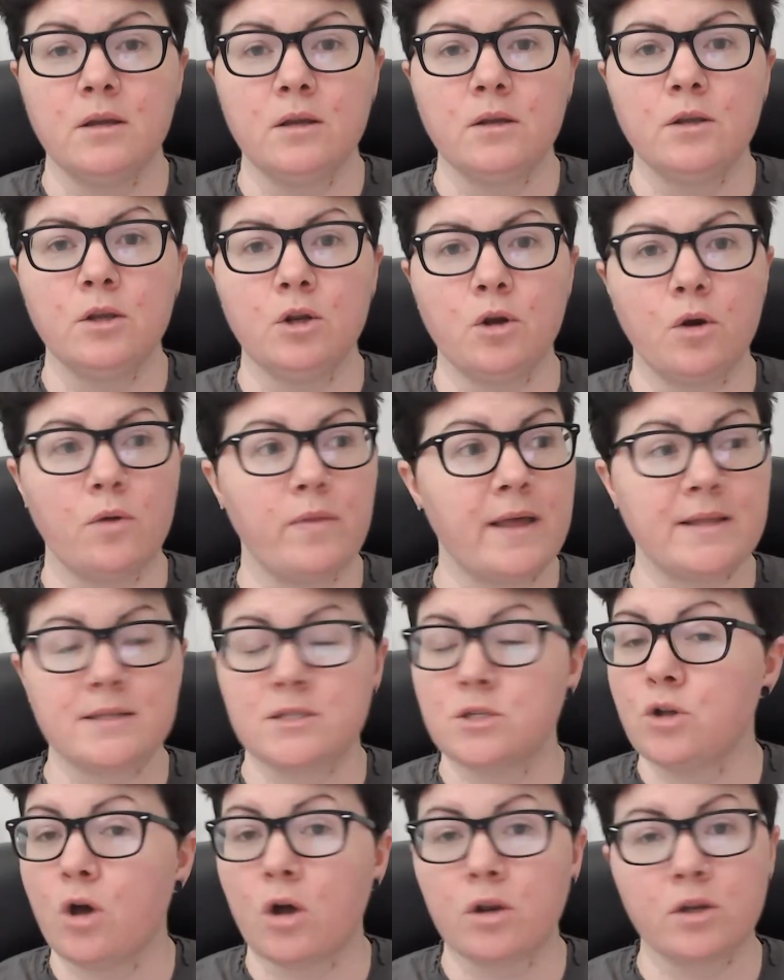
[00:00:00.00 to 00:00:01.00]
That's
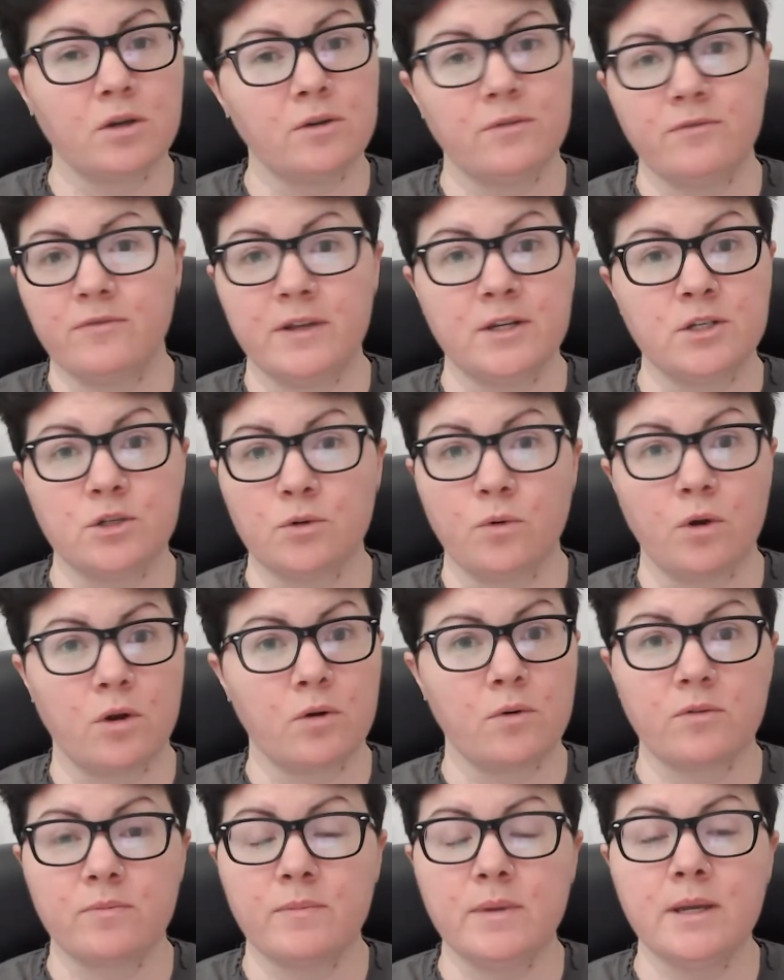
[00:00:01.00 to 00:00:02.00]
not a good fit to work
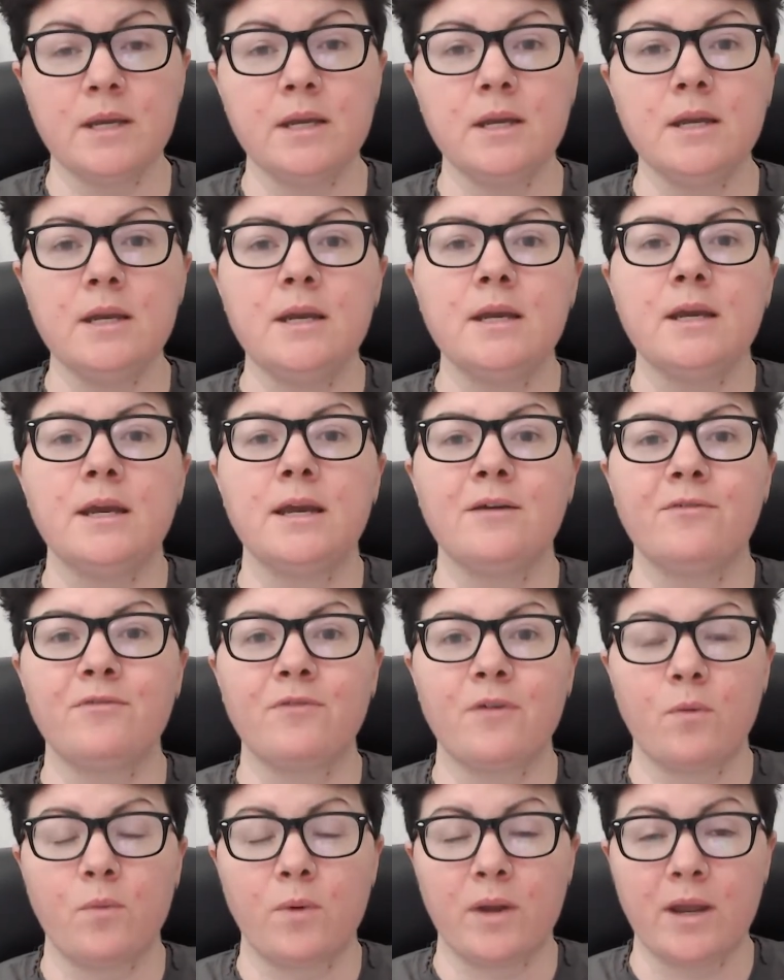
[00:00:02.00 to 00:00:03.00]
with me. If
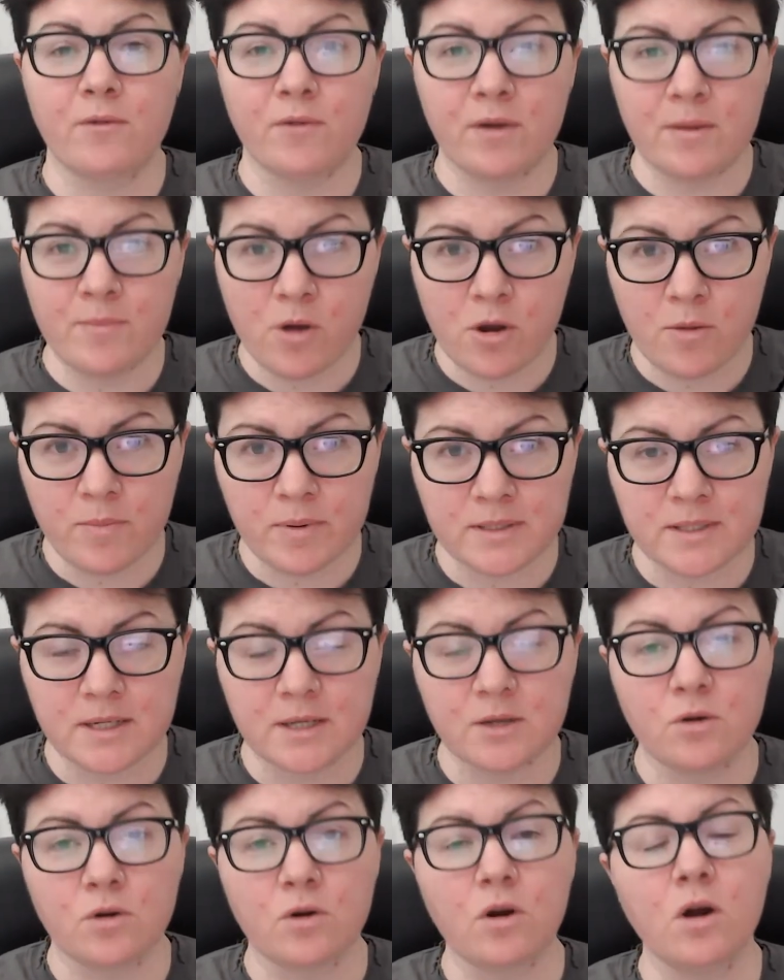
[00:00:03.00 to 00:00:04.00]
we are
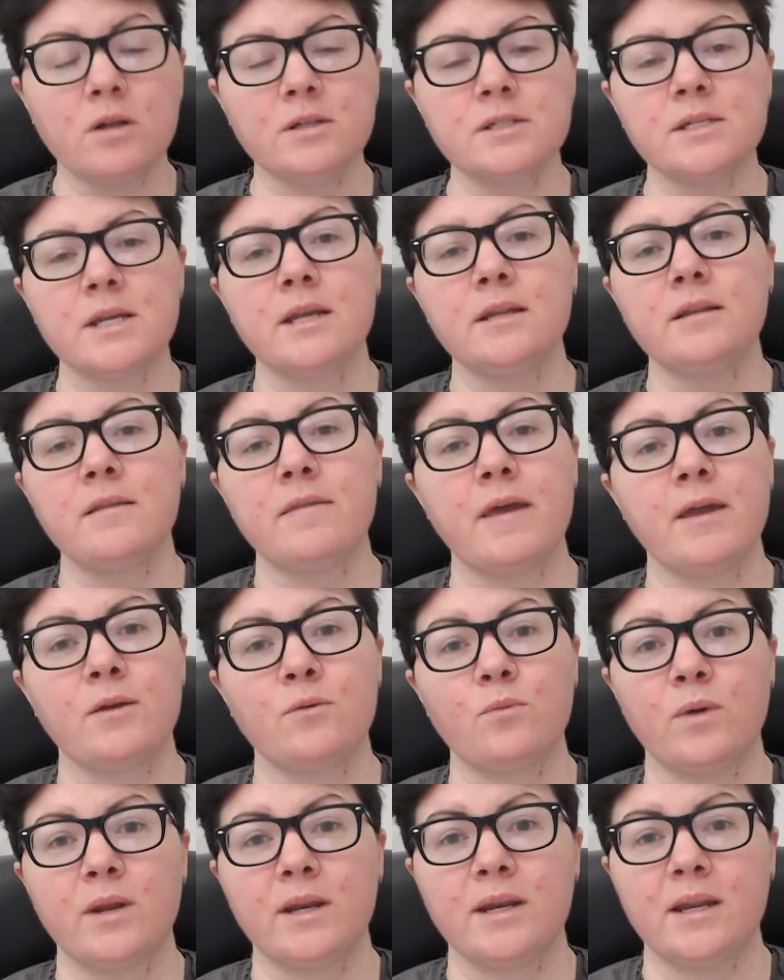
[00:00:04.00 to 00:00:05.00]
repurposing your content,
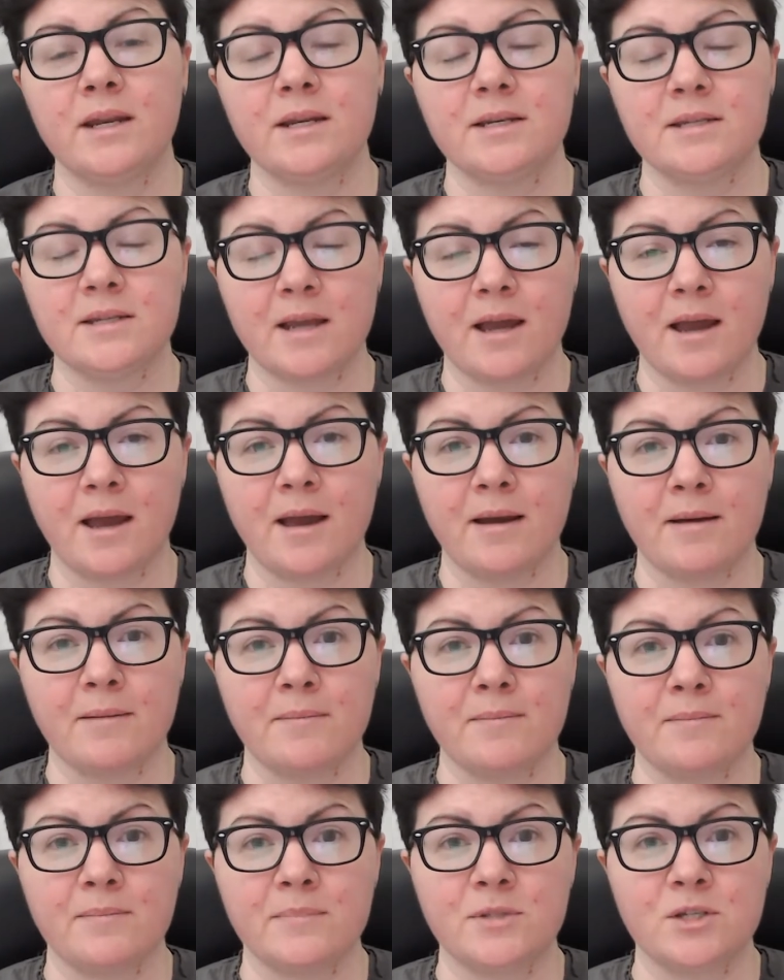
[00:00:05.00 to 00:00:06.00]
then we need
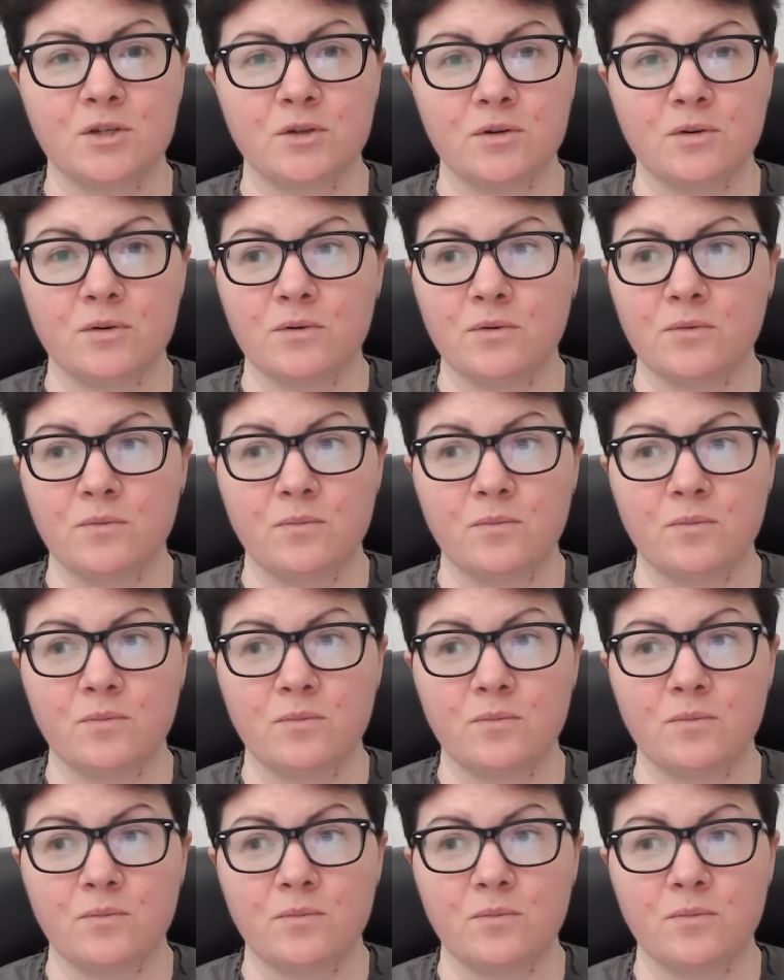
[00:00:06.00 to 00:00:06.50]
to